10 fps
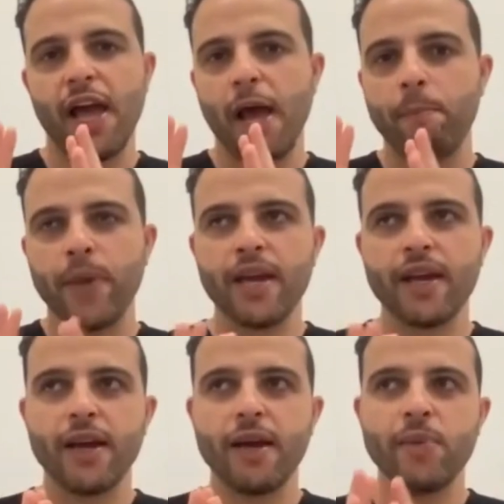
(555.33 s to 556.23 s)
A
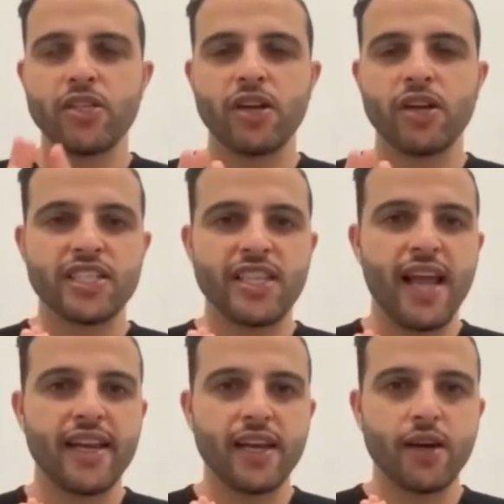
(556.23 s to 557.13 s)
big
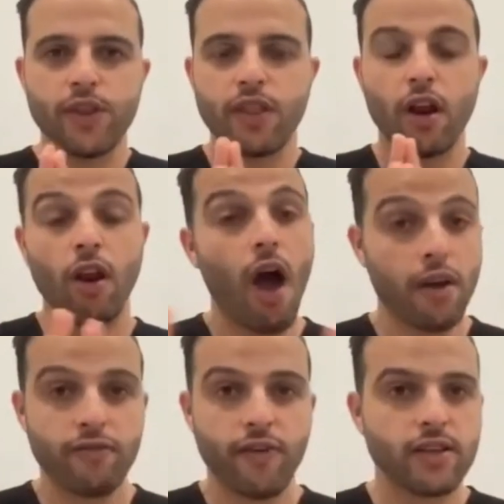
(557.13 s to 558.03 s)
misunderstanding with a
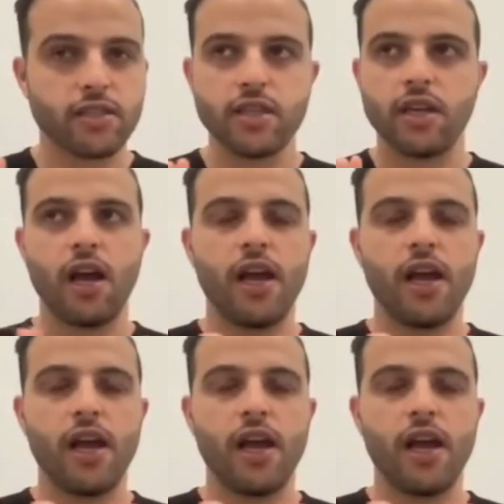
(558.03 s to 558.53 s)
lot of us